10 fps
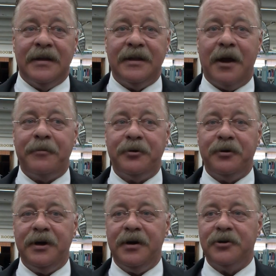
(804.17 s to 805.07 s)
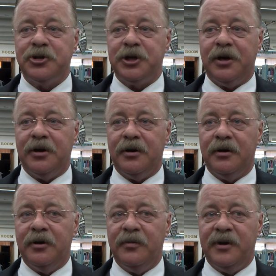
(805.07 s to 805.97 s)
The opportunity to share a
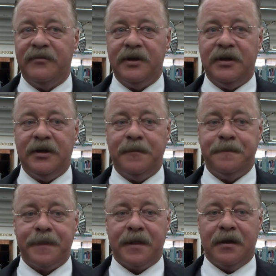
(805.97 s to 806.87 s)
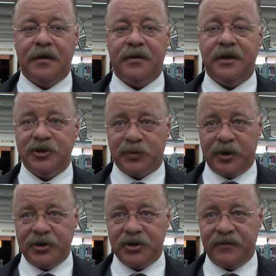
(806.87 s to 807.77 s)
little bit of the
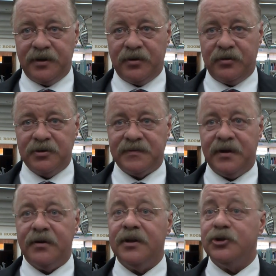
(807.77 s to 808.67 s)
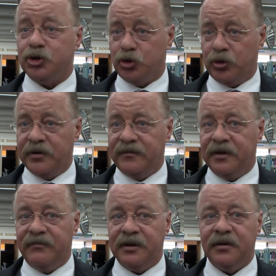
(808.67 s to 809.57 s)
inspiration of Theodore Roosevelt, his joy of
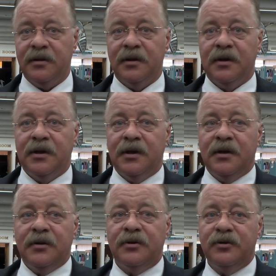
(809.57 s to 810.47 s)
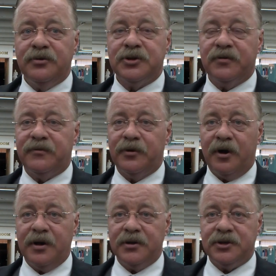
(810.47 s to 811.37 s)
living, to do so for an
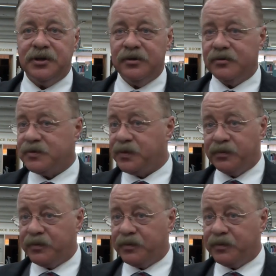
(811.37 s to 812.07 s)
audience here that was